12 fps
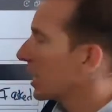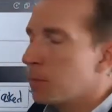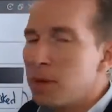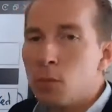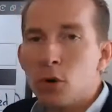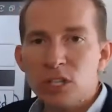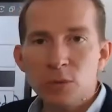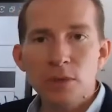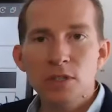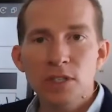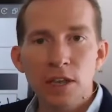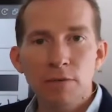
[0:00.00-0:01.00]
be more
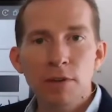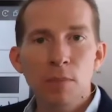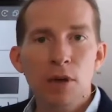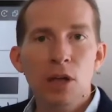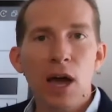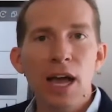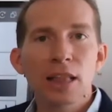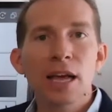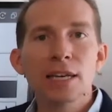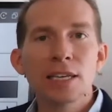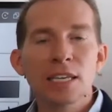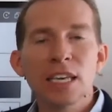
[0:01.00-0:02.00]
specific, but I like
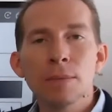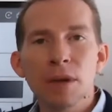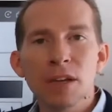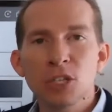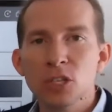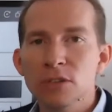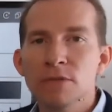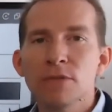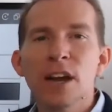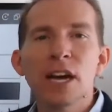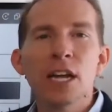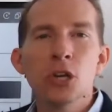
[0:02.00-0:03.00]
to keep it just
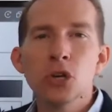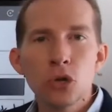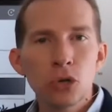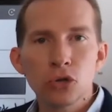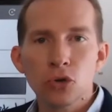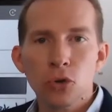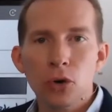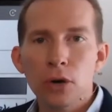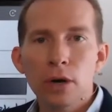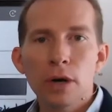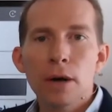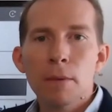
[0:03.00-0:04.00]
very
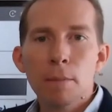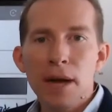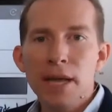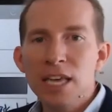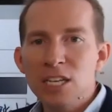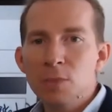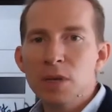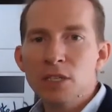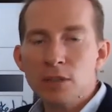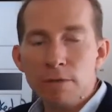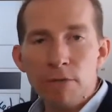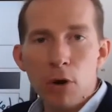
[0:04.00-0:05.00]
neutral, my kids, because
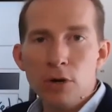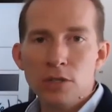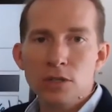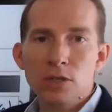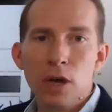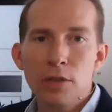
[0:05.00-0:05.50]
the focus is on the